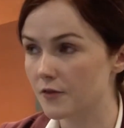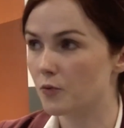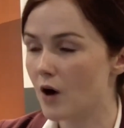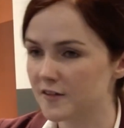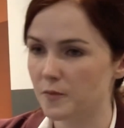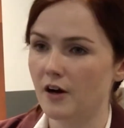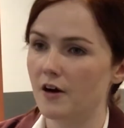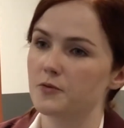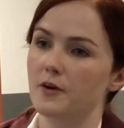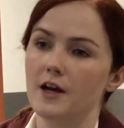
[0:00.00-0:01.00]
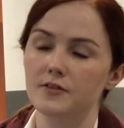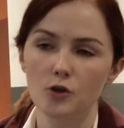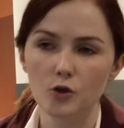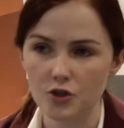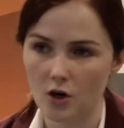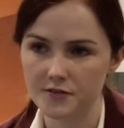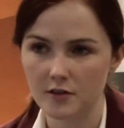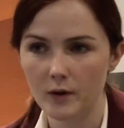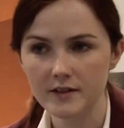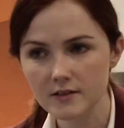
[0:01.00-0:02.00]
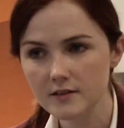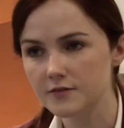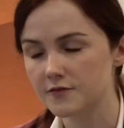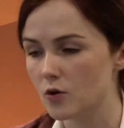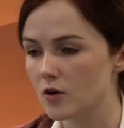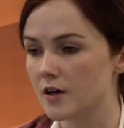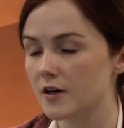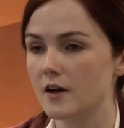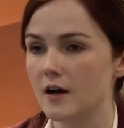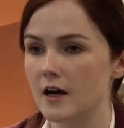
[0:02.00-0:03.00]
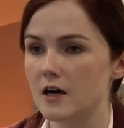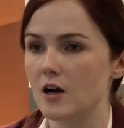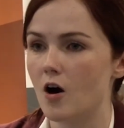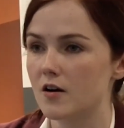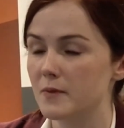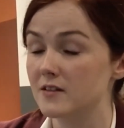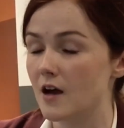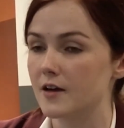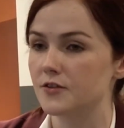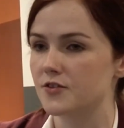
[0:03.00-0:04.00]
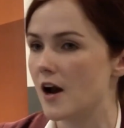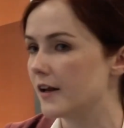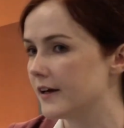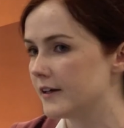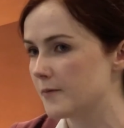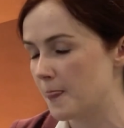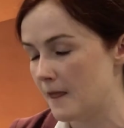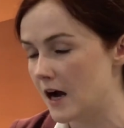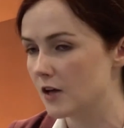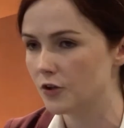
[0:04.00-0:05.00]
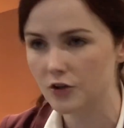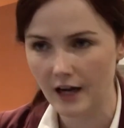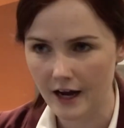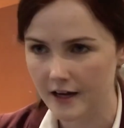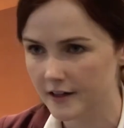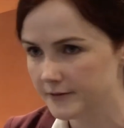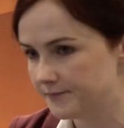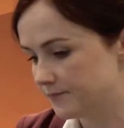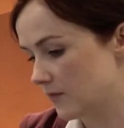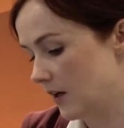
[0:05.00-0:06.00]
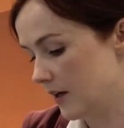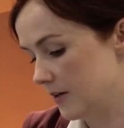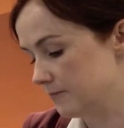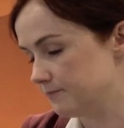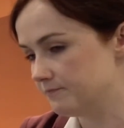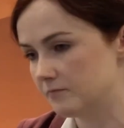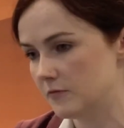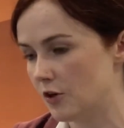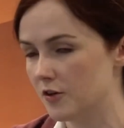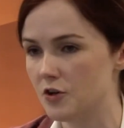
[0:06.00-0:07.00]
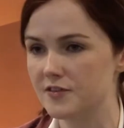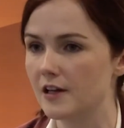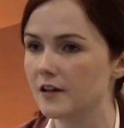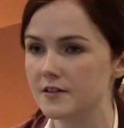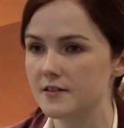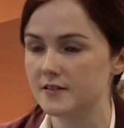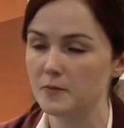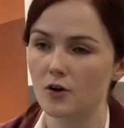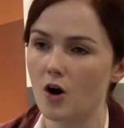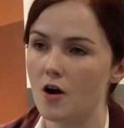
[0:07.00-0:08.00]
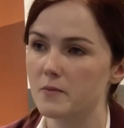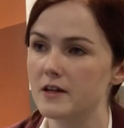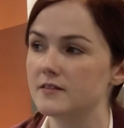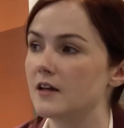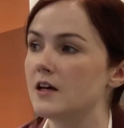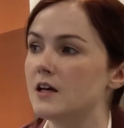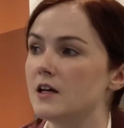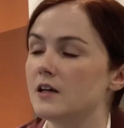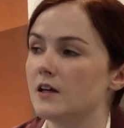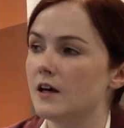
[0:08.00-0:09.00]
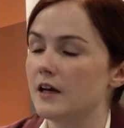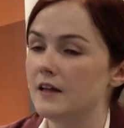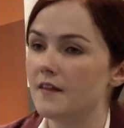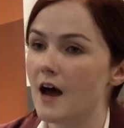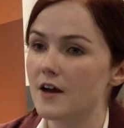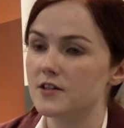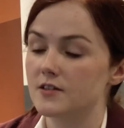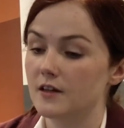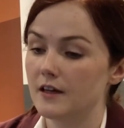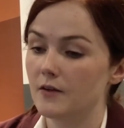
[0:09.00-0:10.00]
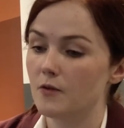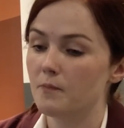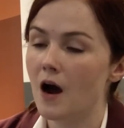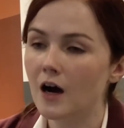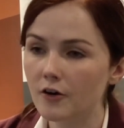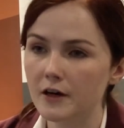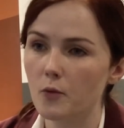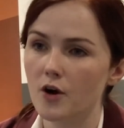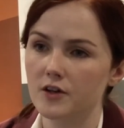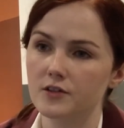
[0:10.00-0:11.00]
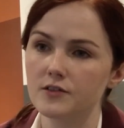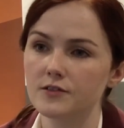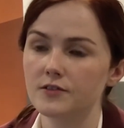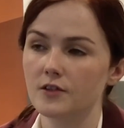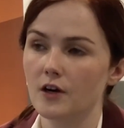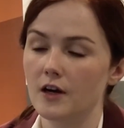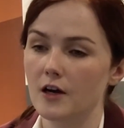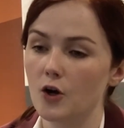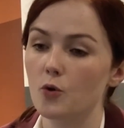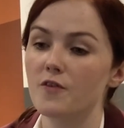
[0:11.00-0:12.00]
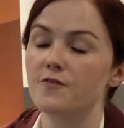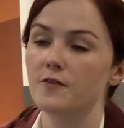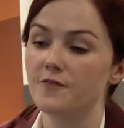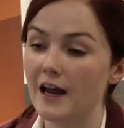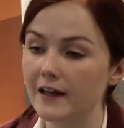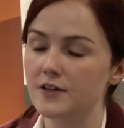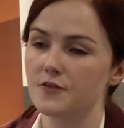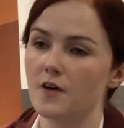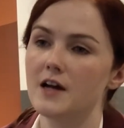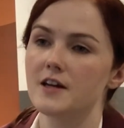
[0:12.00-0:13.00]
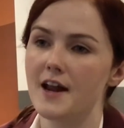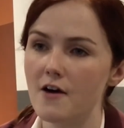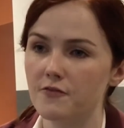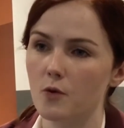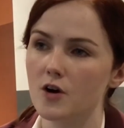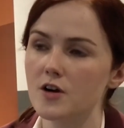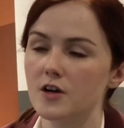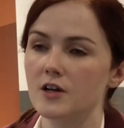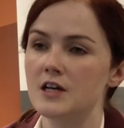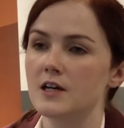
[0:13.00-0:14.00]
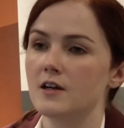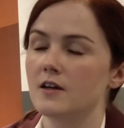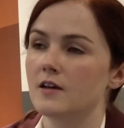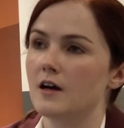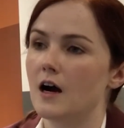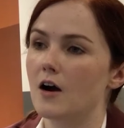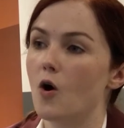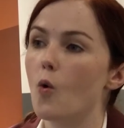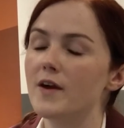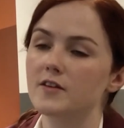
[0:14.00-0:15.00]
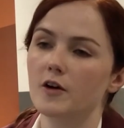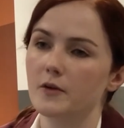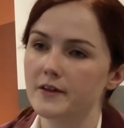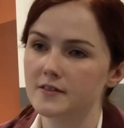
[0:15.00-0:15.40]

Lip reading: rise of precarious work has huge consequences for economies like Australia, UK, New Zealand, similar economies, in that hungry workers who are failing to find enough work are always going to